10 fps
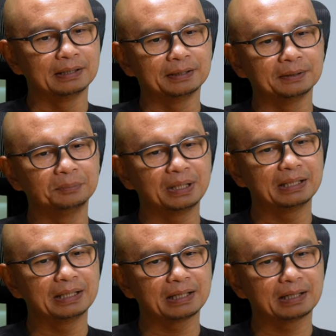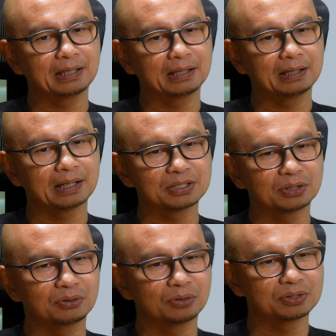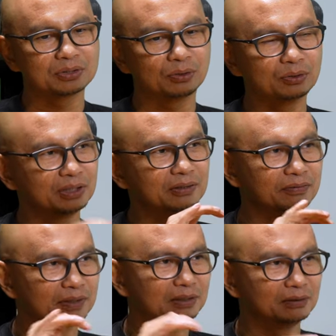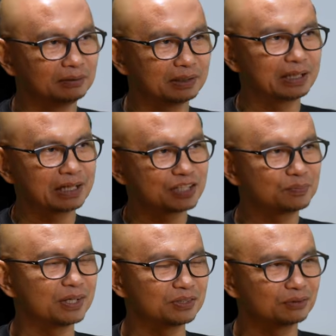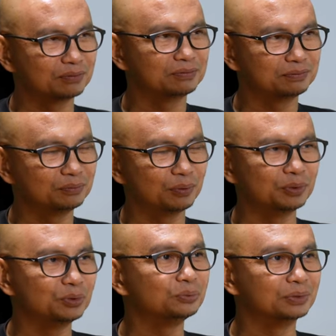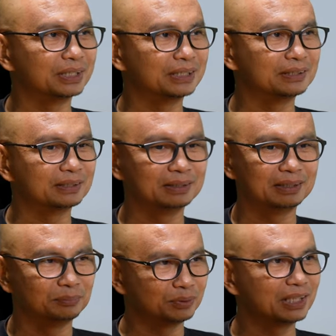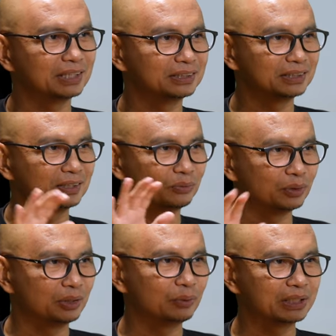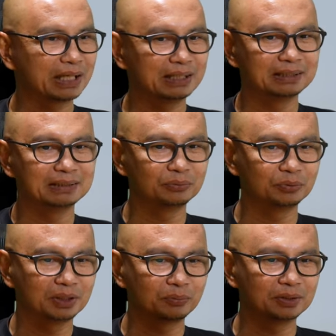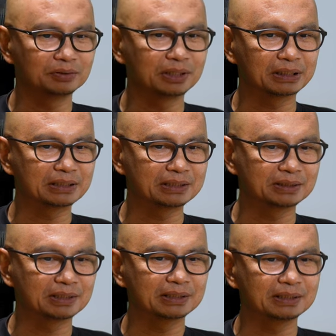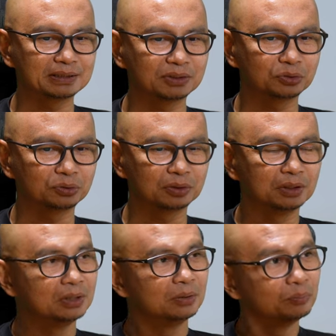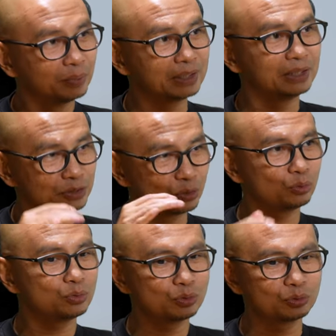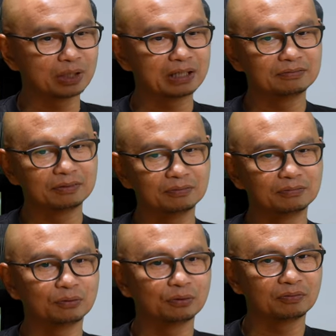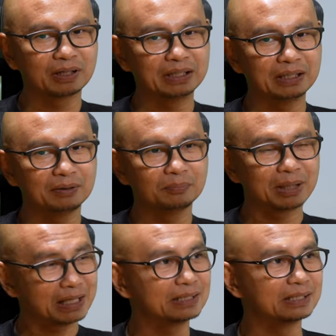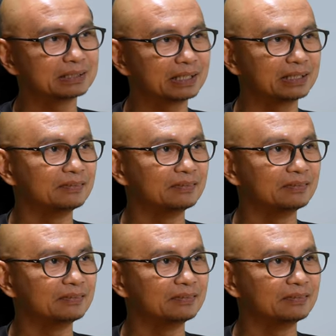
um, and that cuts across all the different aspects of what we do right uh, in production working with talent and working with directors and writers and so on but it's also relevant for finding partners like